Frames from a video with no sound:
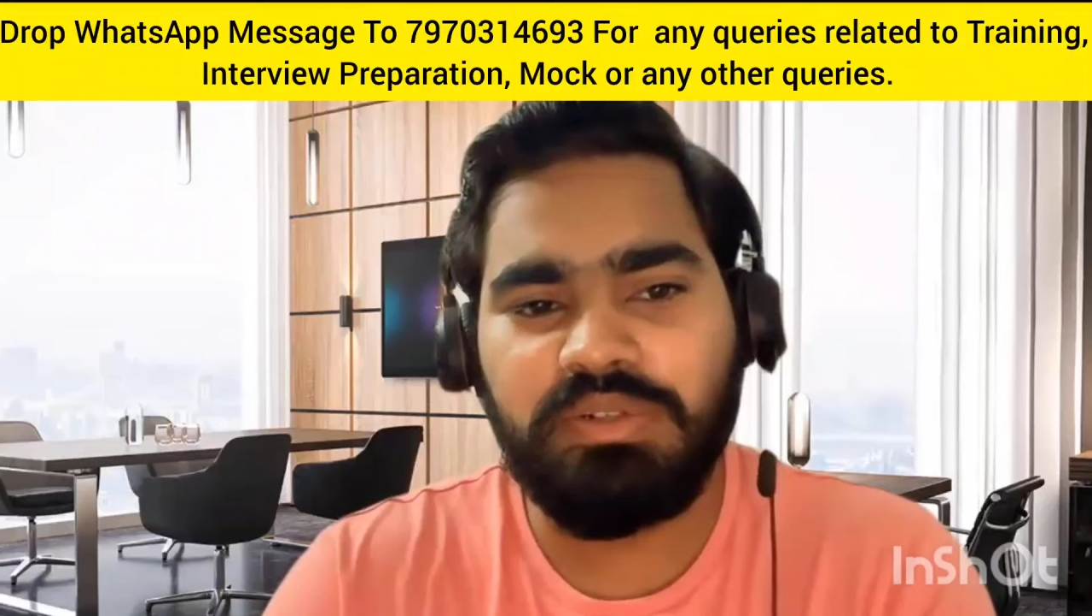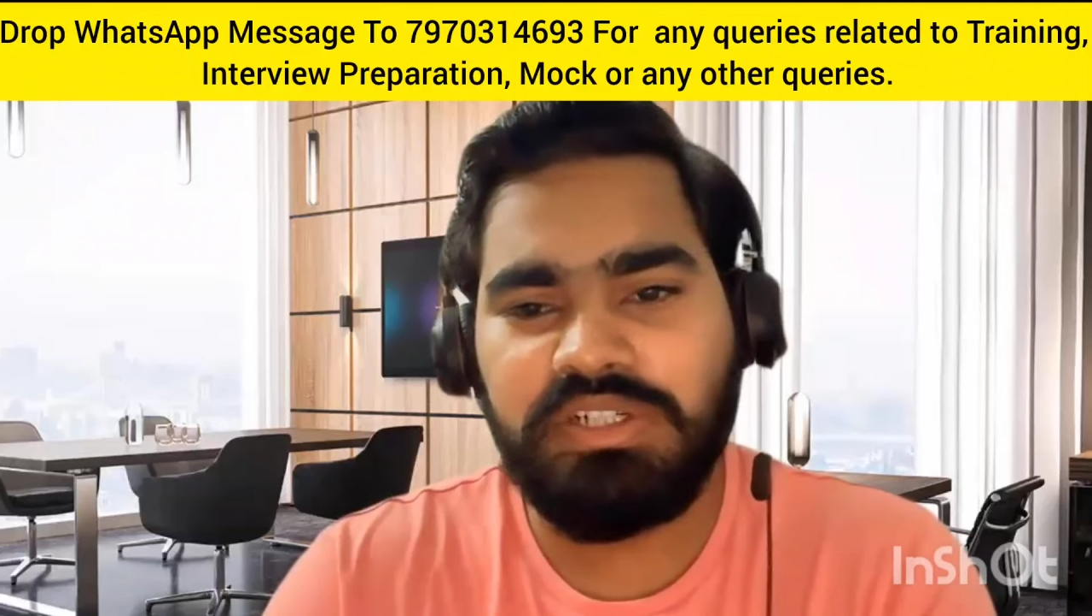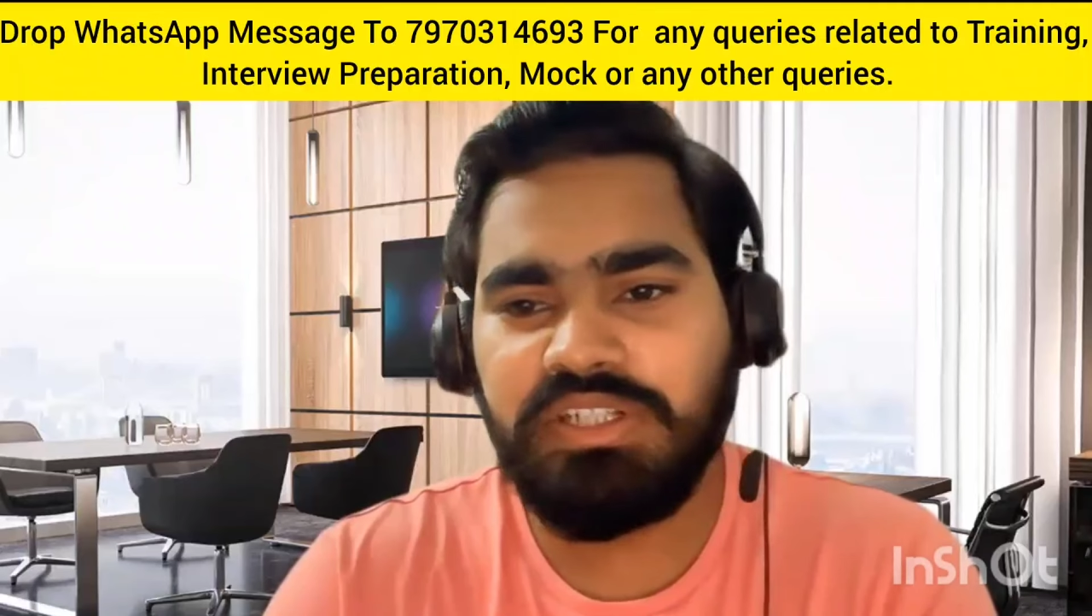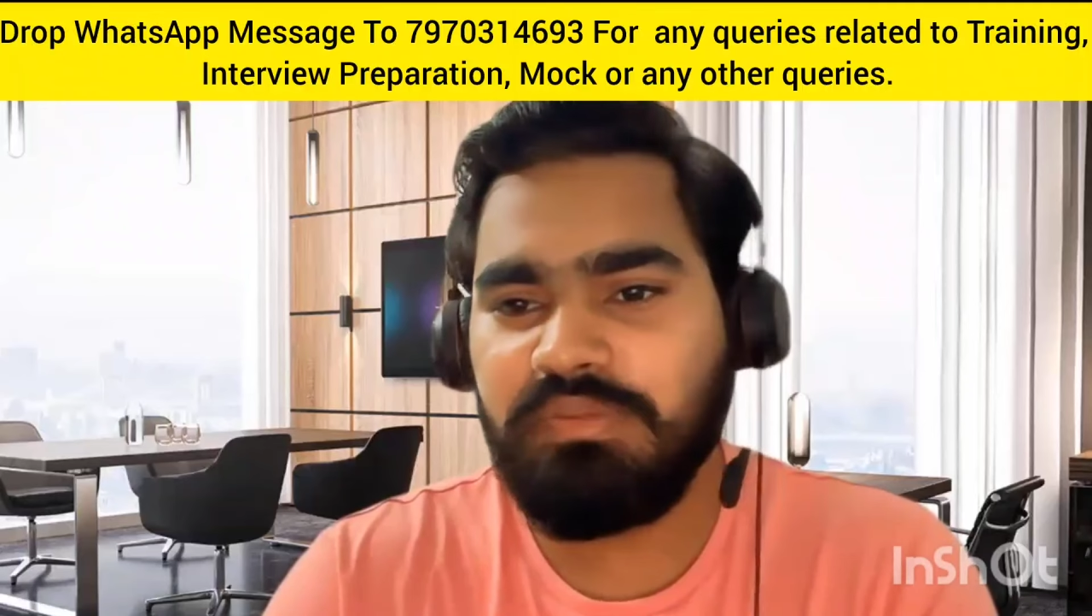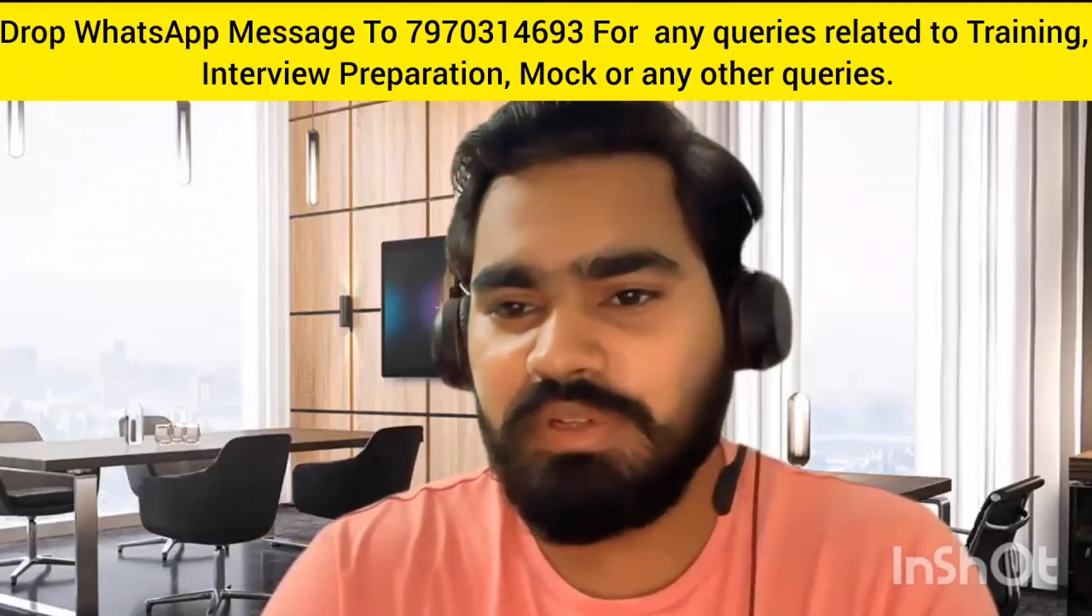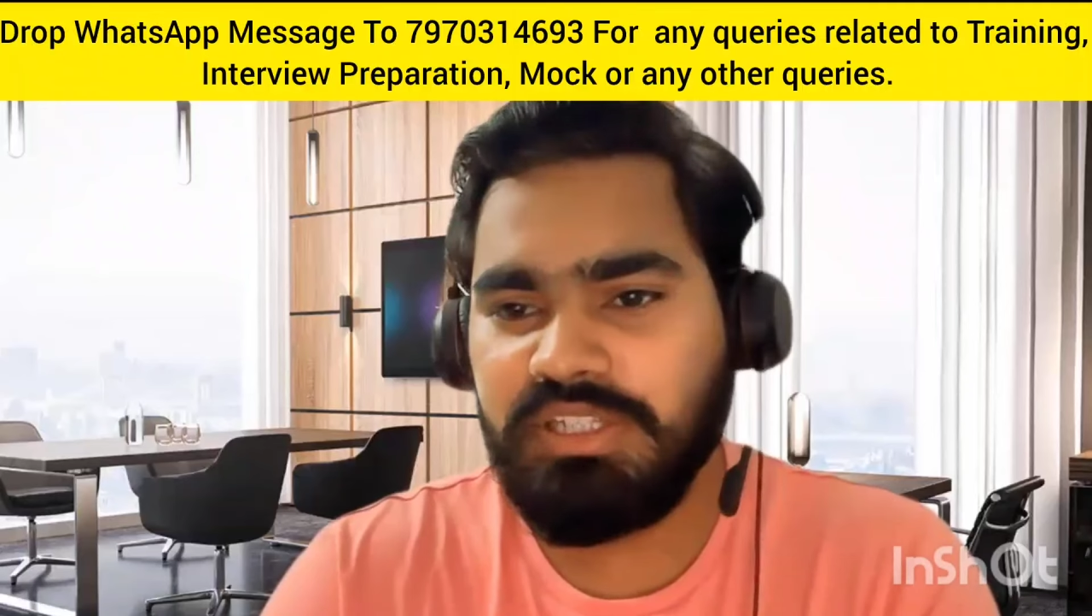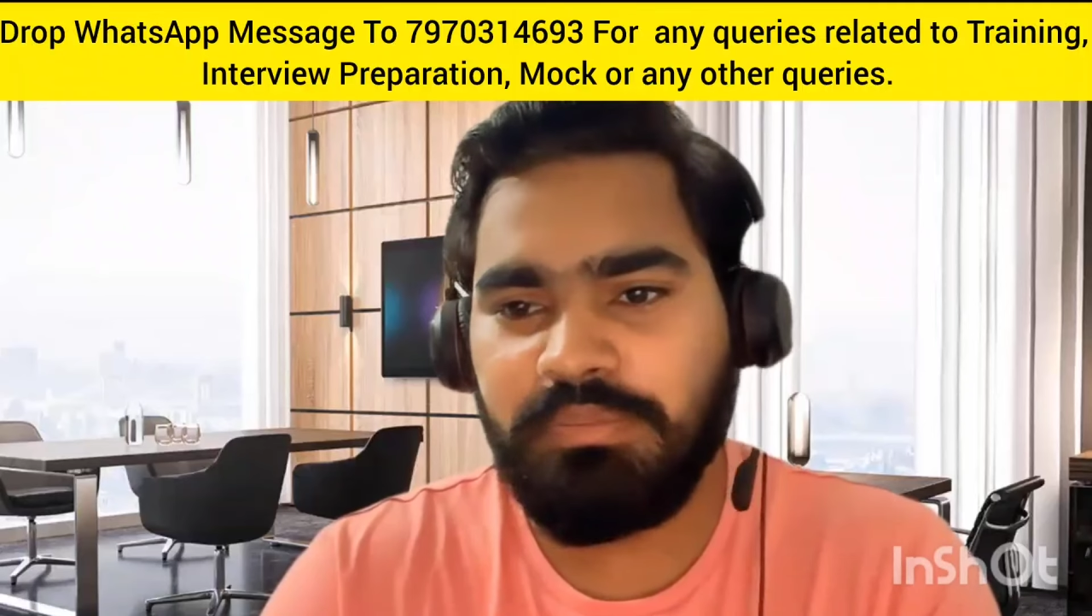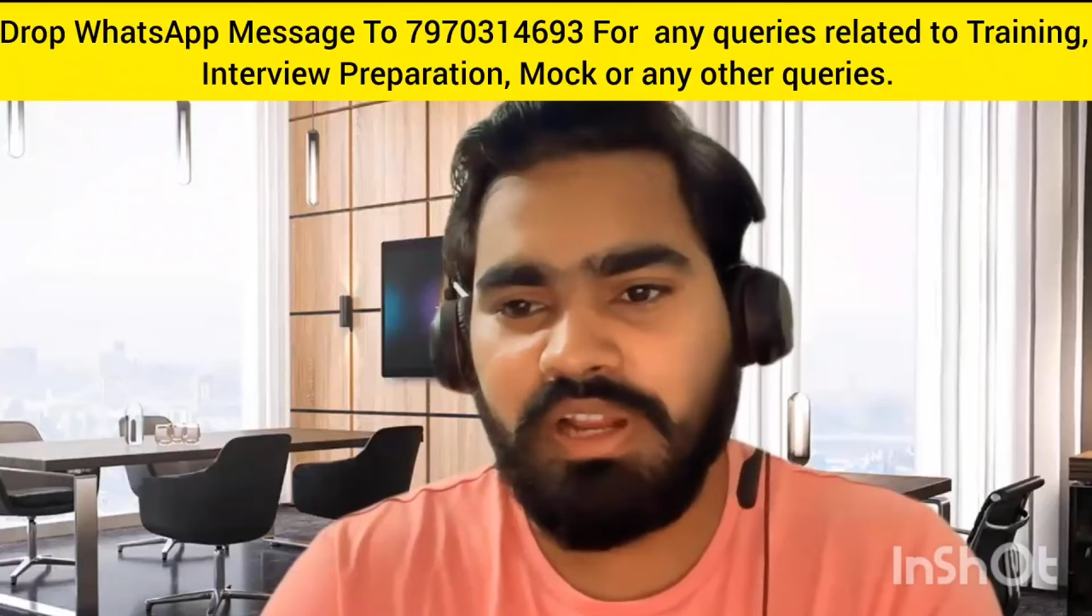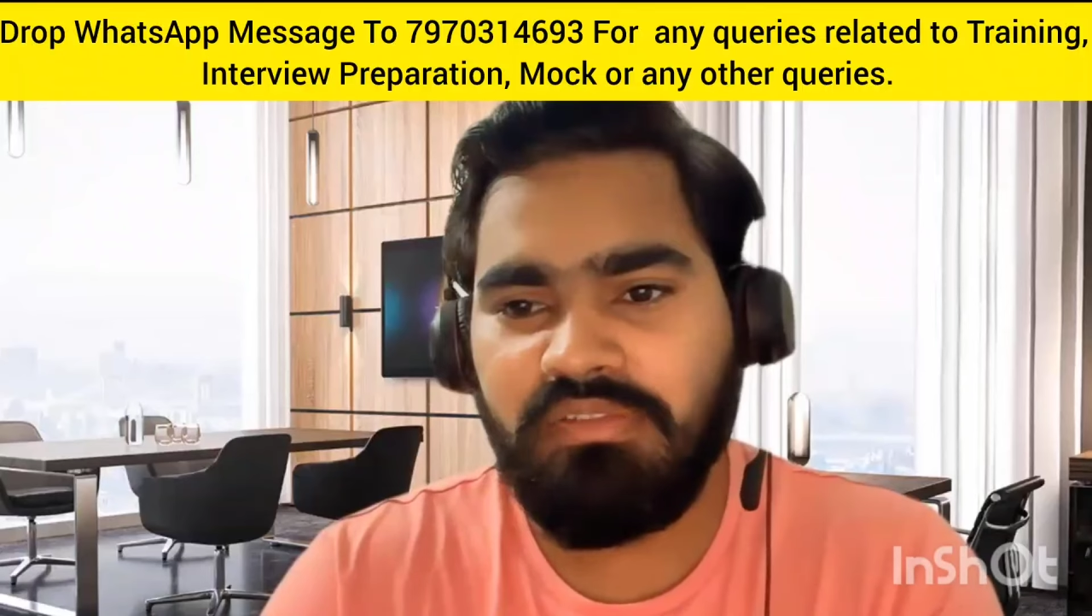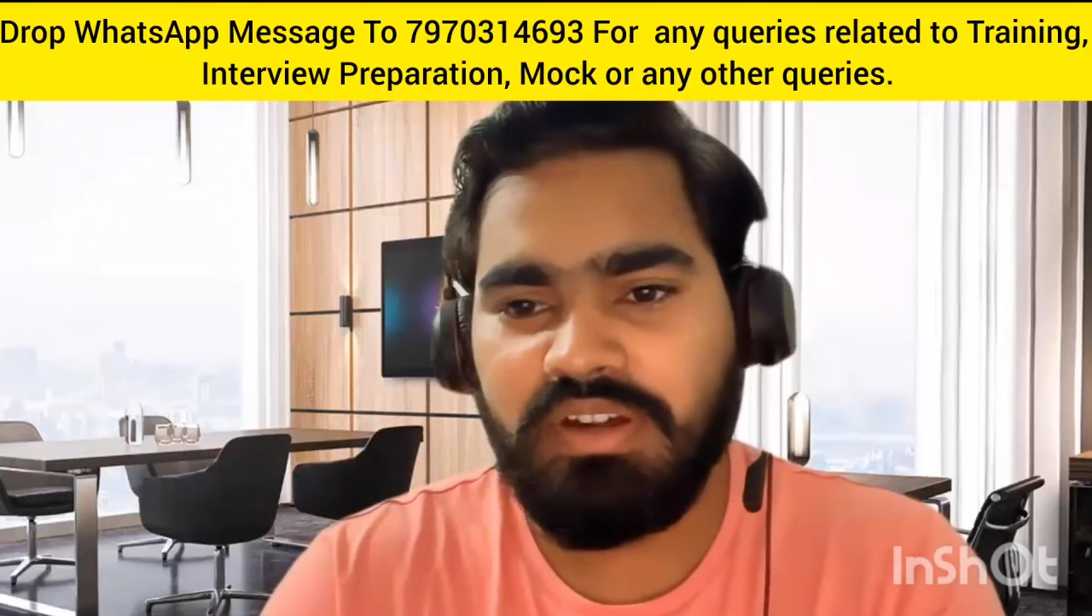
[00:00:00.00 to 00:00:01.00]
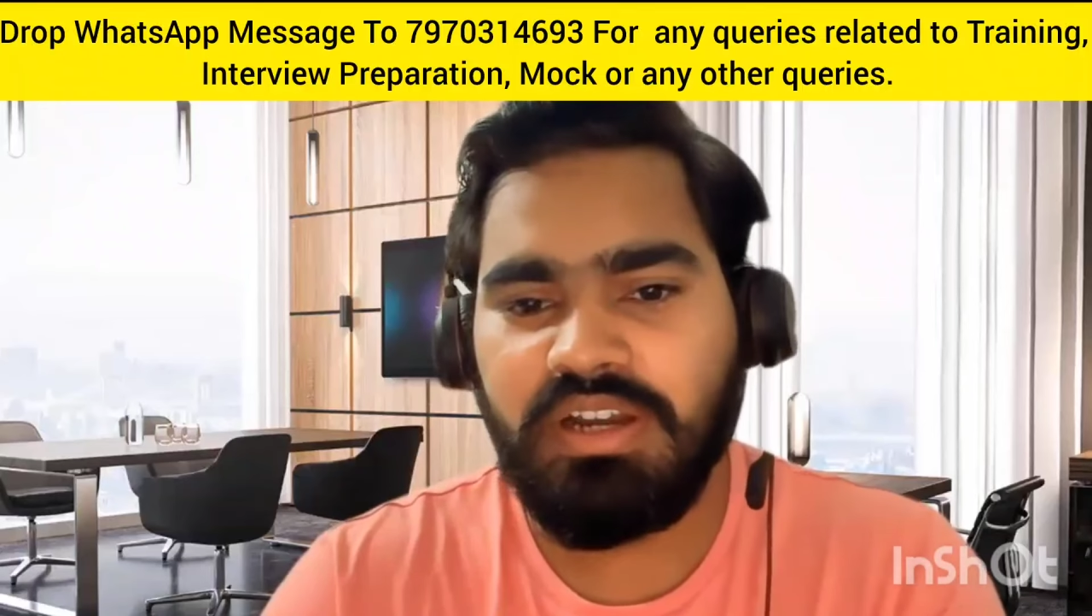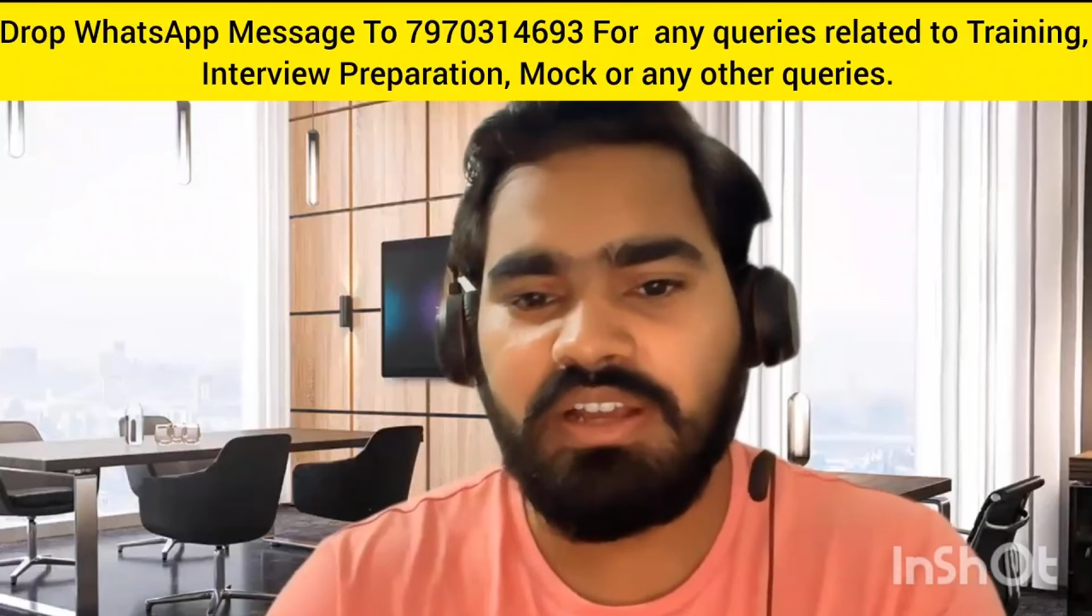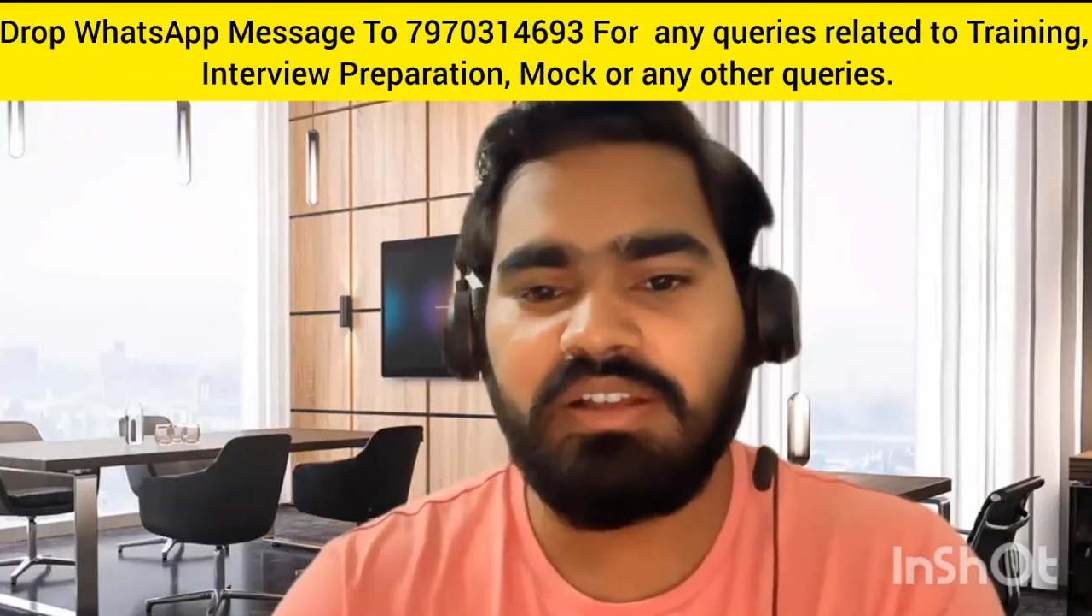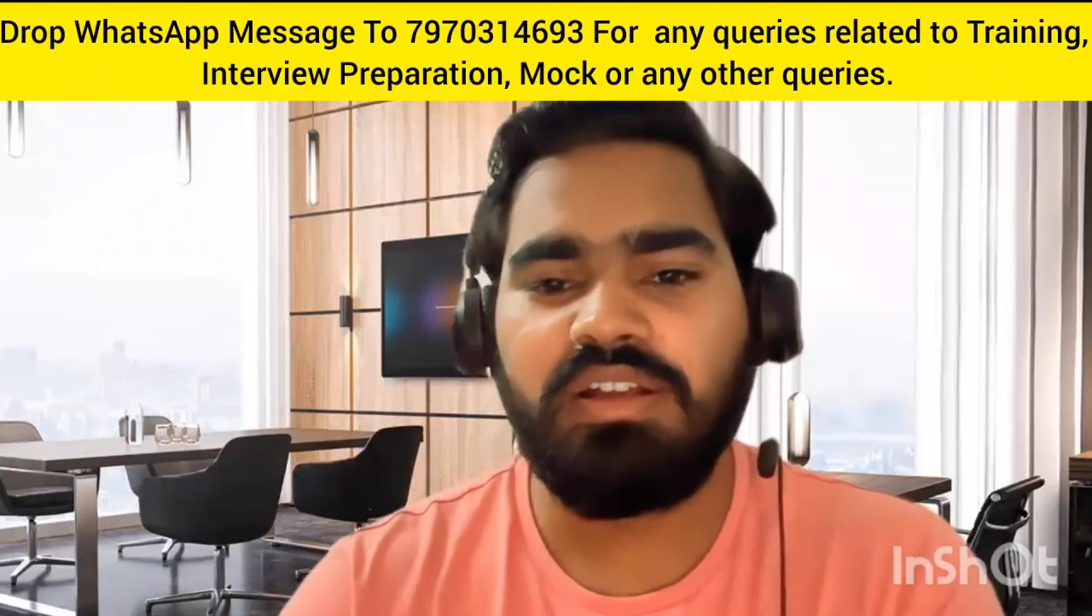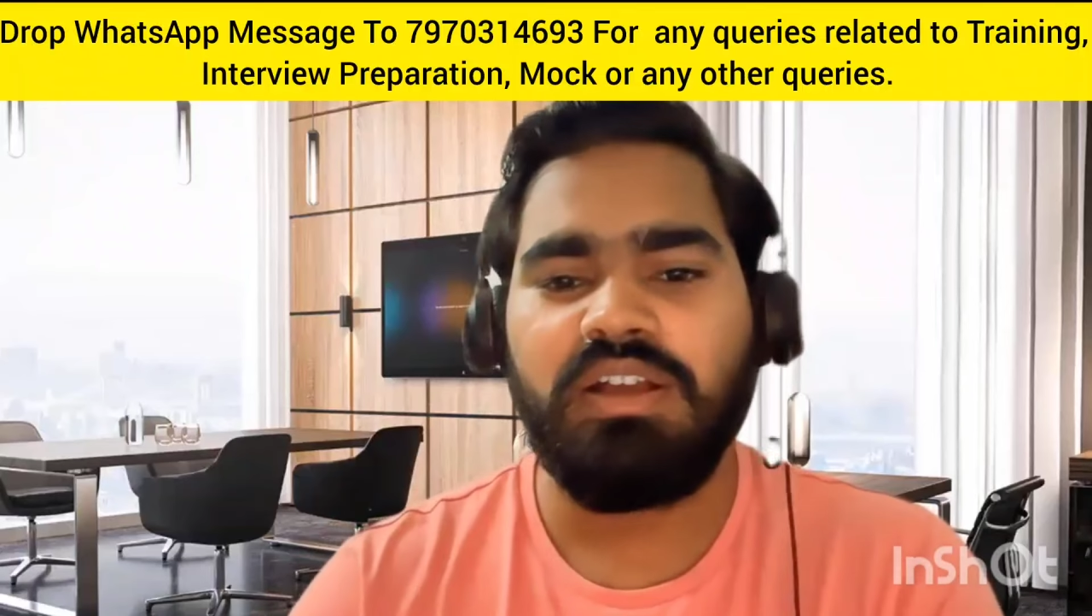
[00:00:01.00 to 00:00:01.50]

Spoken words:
itself as a private, like